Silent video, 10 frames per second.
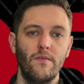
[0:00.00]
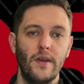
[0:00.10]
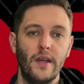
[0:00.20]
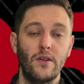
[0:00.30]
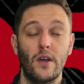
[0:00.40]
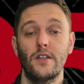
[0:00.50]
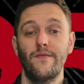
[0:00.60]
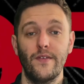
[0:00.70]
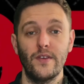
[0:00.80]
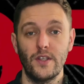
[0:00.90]
In
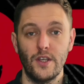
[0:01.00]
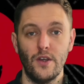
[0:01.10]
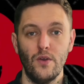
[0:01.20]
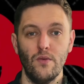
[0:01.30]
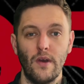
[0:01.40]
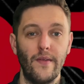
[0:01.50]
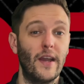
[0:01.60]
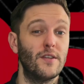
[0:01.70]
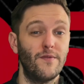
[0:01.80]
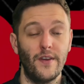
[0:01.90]
1952, at the
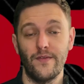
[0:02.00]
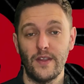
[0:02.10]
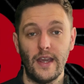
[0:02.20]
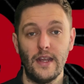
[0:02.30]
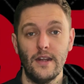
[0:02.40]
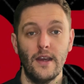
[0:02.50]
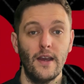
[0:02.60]
age of 15,